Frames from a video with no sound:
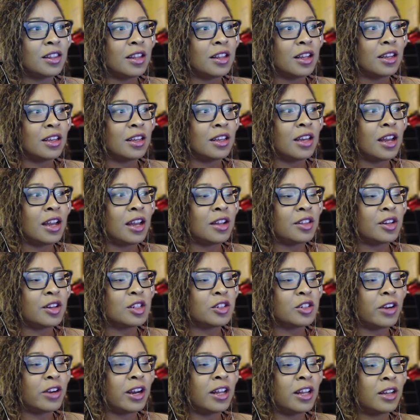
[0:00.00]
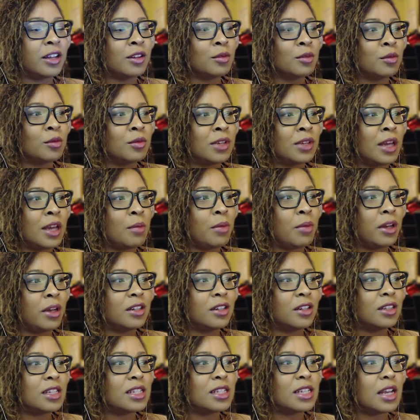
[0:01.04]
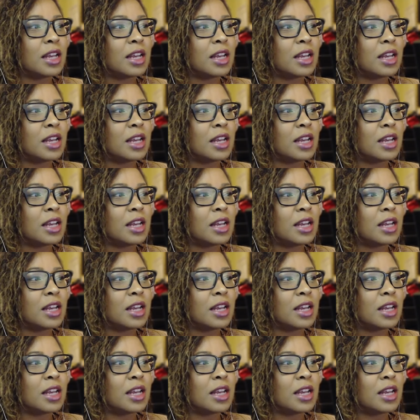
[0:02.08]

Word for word: Again, they're trying to get back on the same